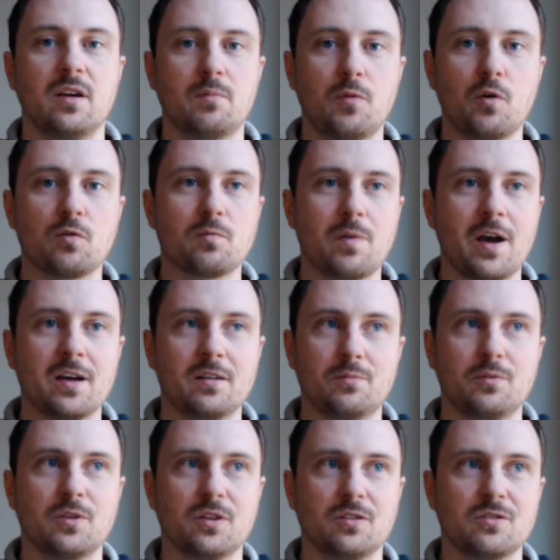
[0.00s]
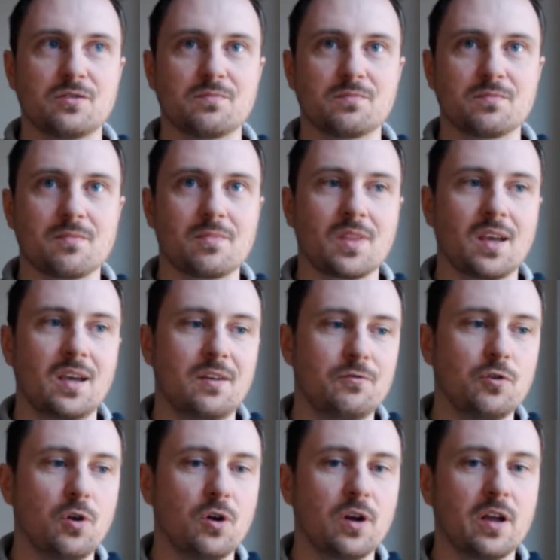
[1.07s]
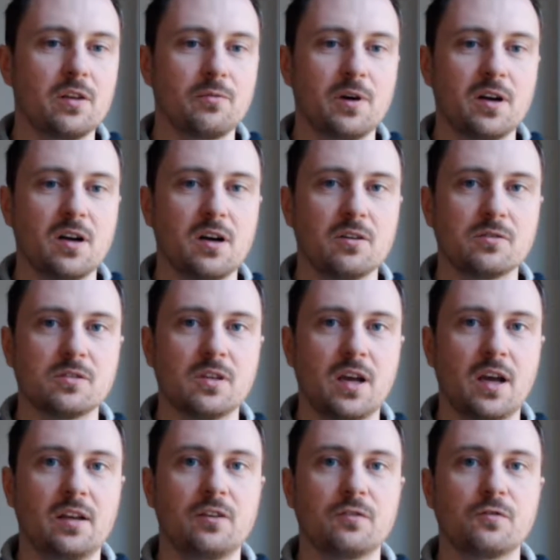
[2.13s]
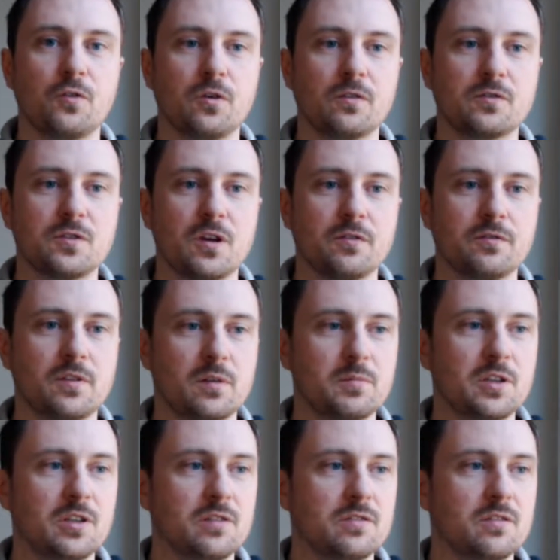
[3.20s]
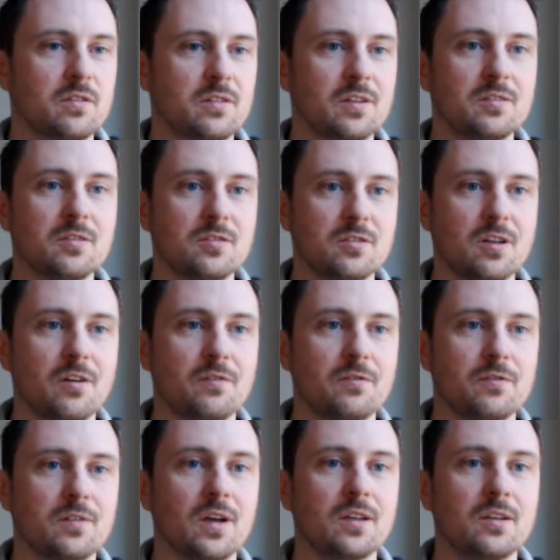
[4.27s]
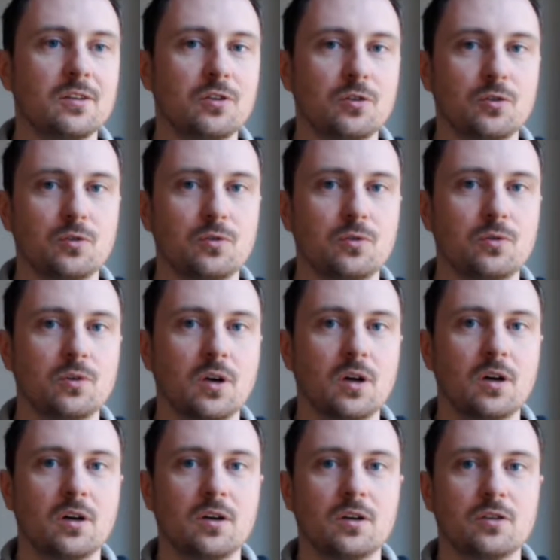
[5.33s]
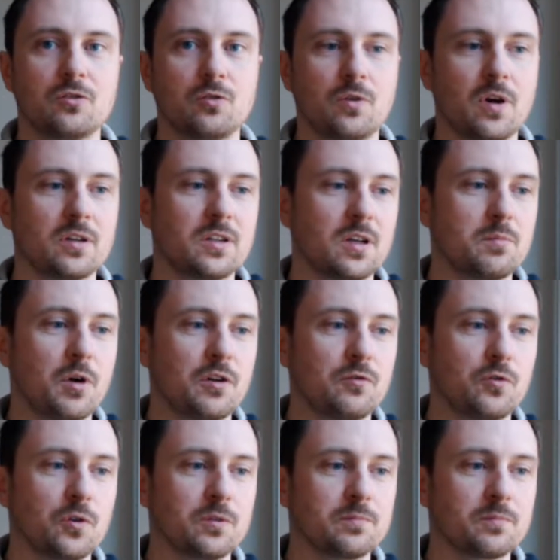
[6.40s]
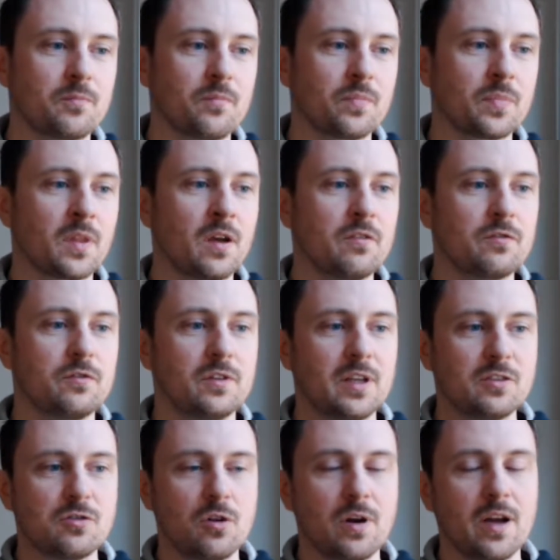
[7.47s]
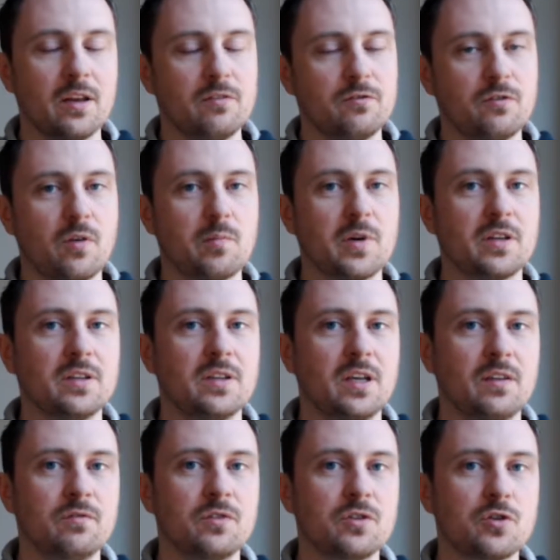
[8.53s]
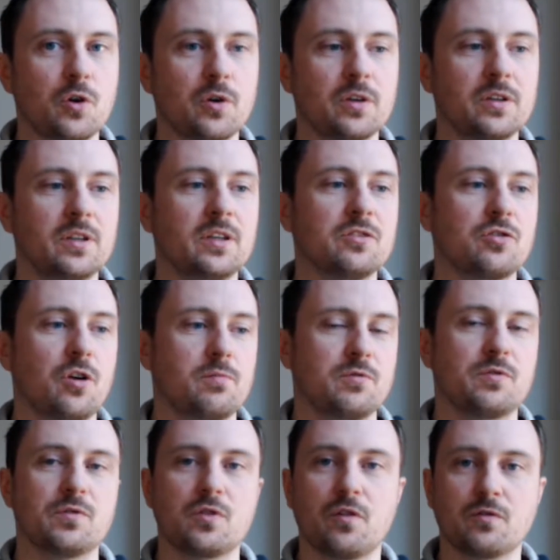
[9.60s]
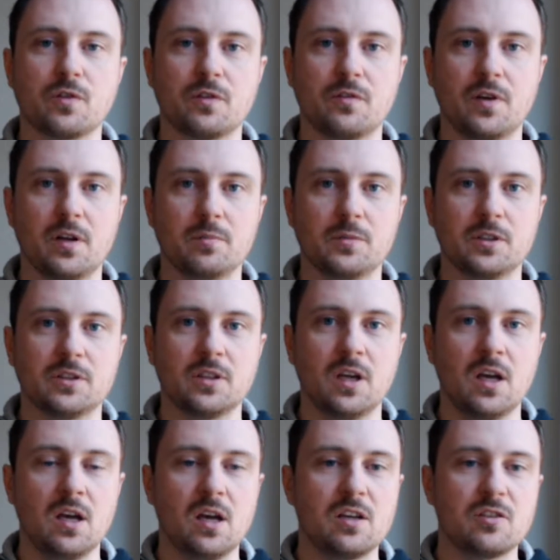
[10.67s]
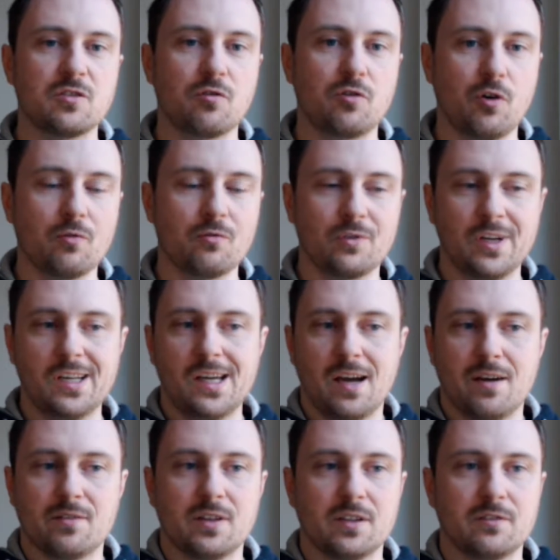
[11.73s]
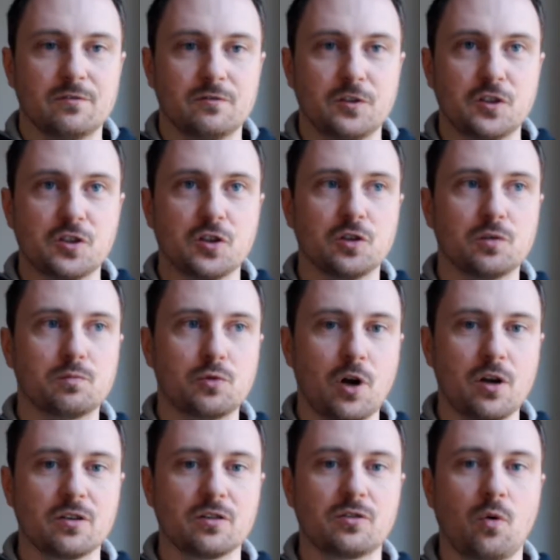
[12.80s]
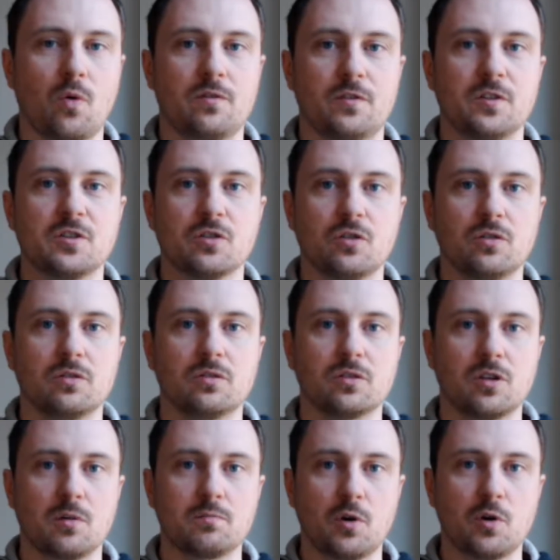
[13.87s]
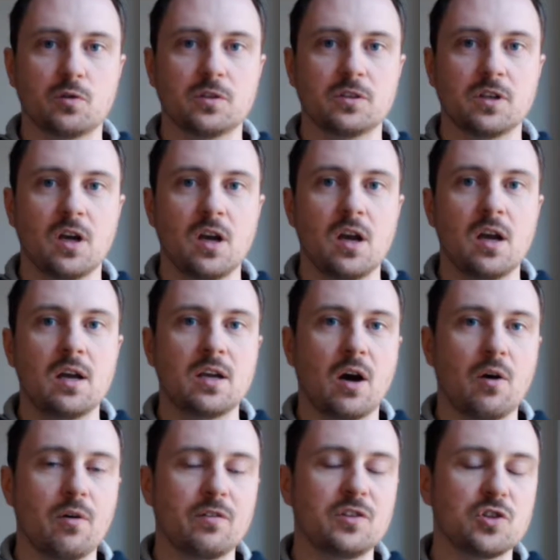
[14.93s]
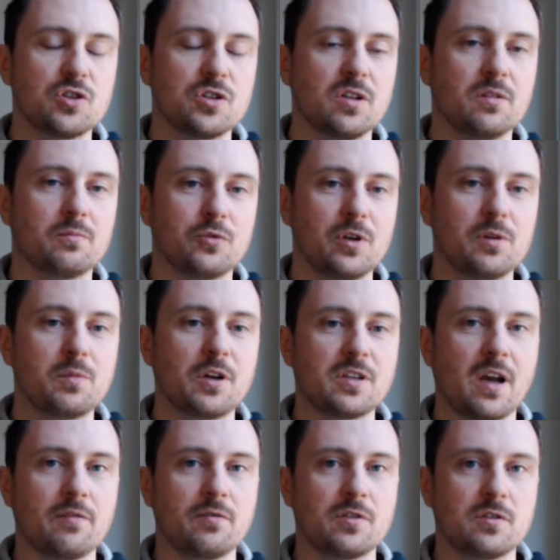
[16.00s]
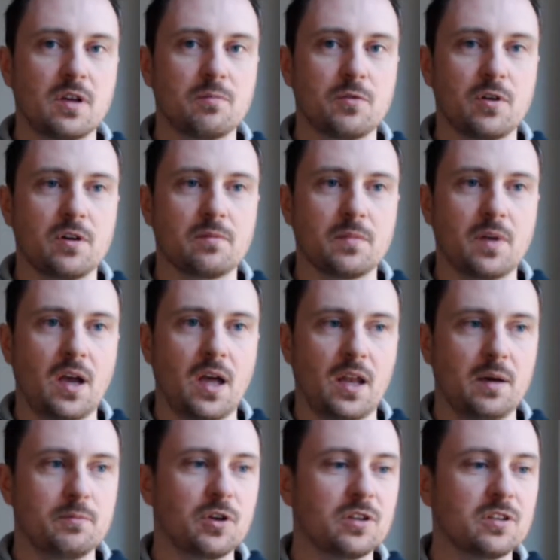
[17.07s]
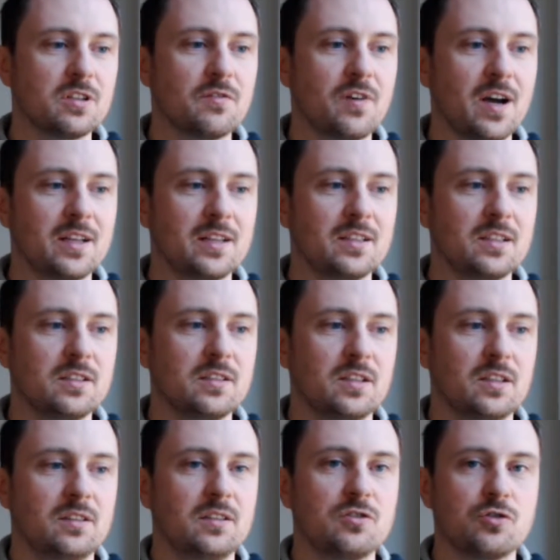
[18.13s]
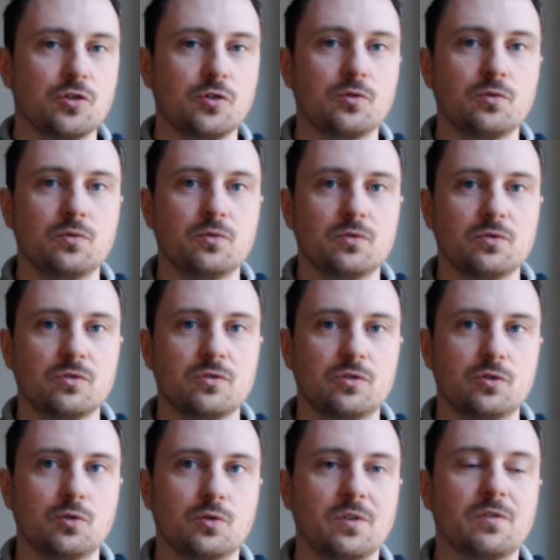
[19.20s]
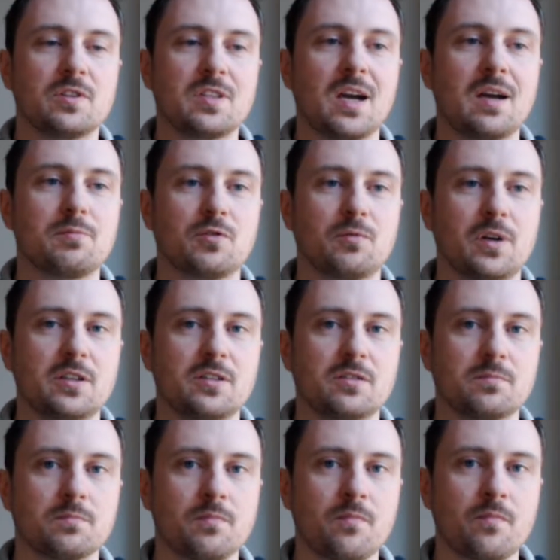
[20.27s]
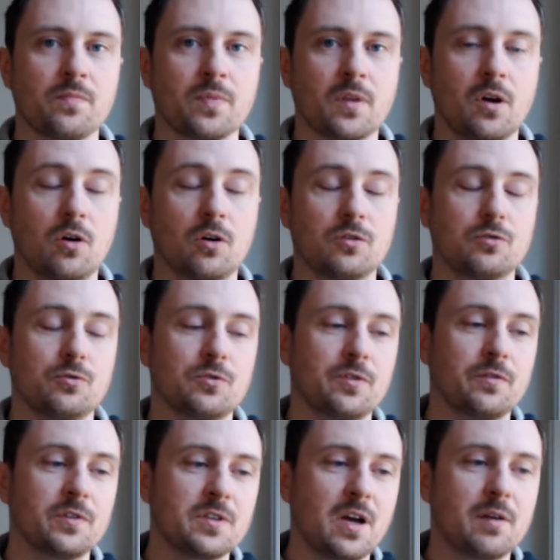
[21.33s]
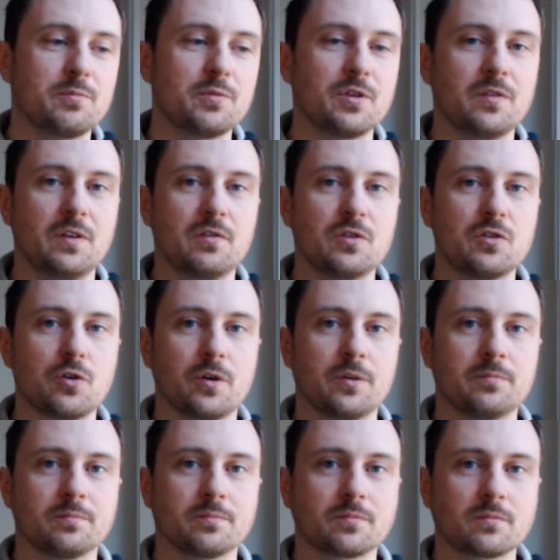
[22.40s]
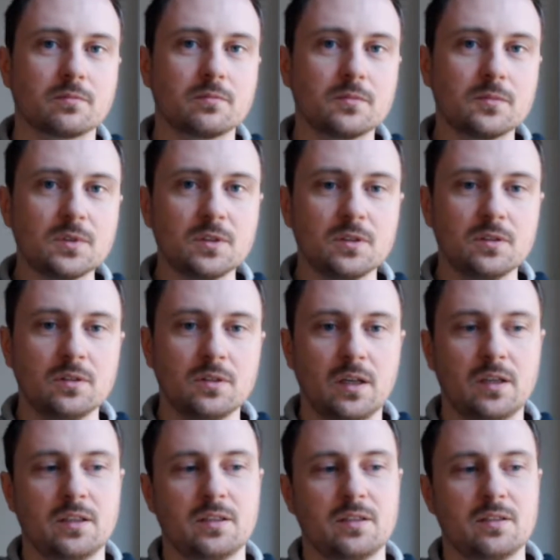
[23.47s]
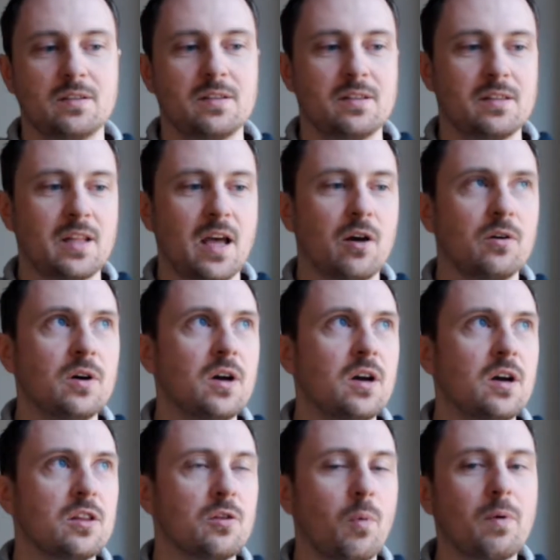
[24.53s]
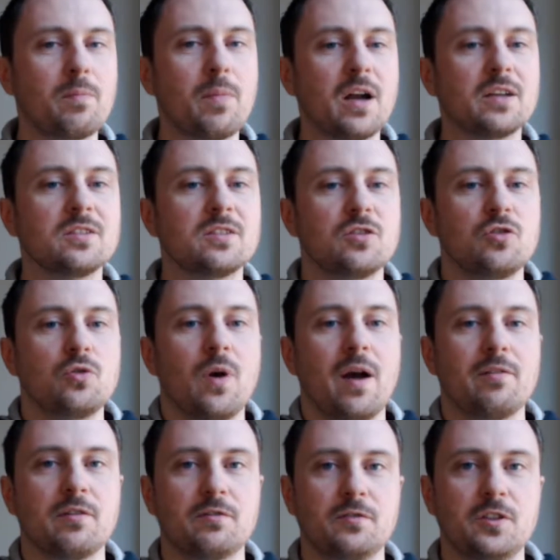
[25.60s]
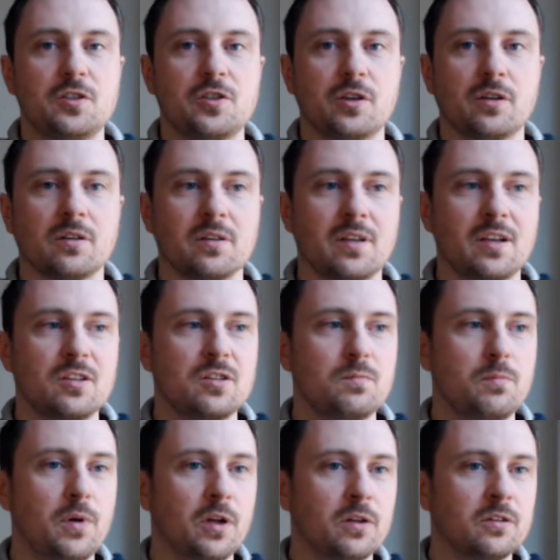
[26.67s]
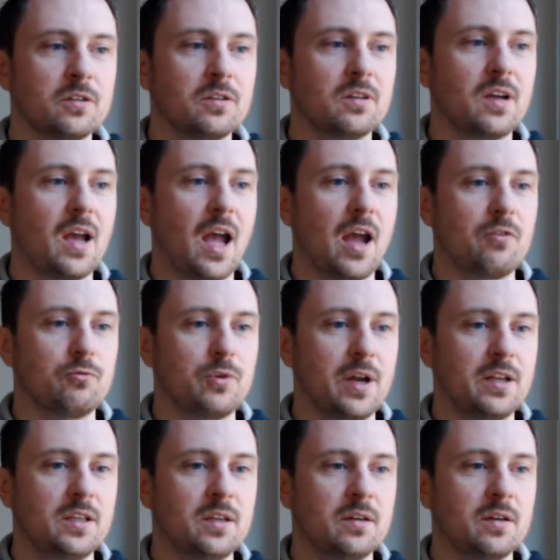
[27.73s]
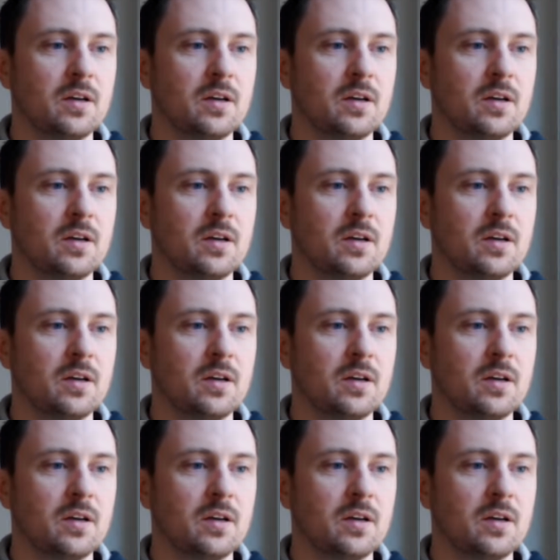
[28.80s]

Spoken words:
both bad because if you look at a warehouse and it's full of stuff, that means this is stuff that you do not get money for. Let's look at it from an inventory in terms of software development. So you don't really have a physical product or a physical component. However, you still pretty much have the same thing. And I'm going to define it in these two different types of waste, or two different types of inventory. And now the one part is you have a feature that is built and ready